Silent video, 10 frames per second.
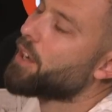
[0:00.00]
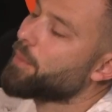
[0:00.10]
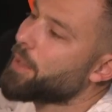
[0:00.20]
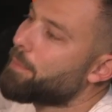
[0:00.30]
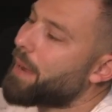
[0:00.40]

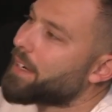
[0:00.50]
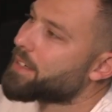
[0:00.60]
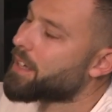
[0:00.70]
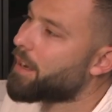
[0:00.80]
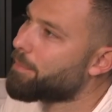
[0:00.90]
where the
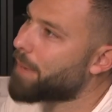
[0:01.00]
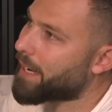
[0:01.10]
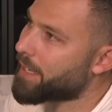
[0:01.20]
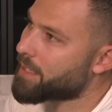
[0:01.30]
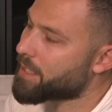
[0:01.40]
banks come
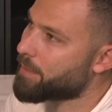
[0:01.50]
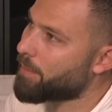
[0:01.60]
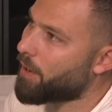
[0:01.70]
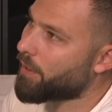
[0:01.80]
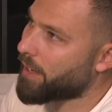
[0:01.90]
back into the
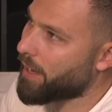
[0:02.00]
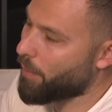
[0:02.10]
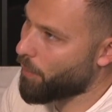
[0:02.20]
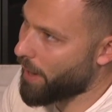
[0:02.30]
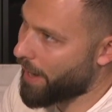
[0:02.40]
market
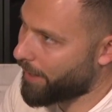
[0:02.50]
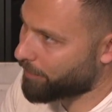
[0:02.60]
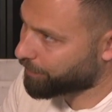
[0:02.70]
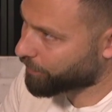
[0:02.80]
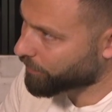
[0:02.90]
where
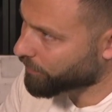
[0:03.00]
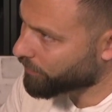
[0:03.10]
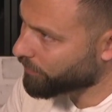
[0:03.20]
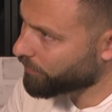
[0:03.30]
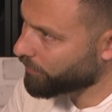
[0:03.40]

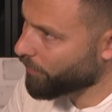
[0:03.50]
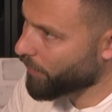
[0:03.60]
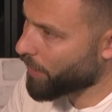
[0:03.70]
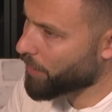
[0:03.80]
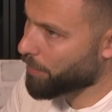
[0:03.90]

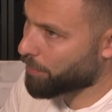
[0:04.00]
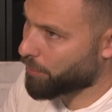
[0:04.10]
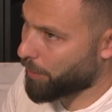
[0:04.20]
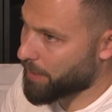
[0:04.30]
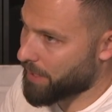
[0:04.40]
the
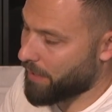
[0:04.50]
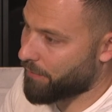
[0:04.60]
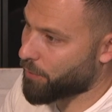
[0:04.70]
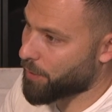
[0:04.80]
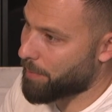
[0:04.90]
property
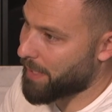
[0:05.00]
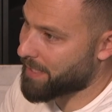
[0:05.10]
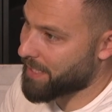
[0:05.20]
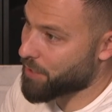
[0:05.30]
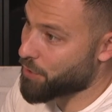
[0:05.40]

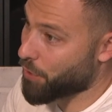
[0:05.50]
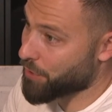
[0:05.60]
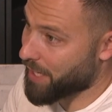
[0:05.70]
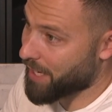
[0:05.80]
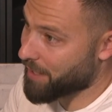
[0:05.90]
affordability is not
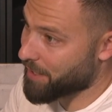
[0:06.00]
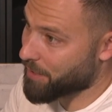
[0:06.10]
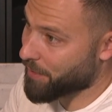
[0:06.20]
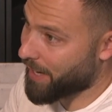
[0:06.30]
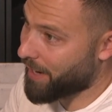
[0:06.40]
taken
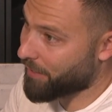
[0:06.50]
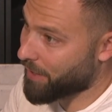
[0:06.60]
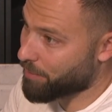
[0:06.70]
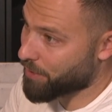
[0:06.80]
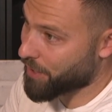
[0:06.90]
into account
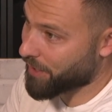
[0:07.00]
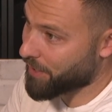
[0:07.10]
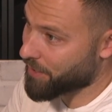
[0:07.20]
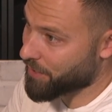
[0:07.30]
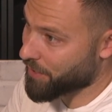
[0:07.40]
like bridging
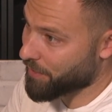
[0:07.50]
lenders do?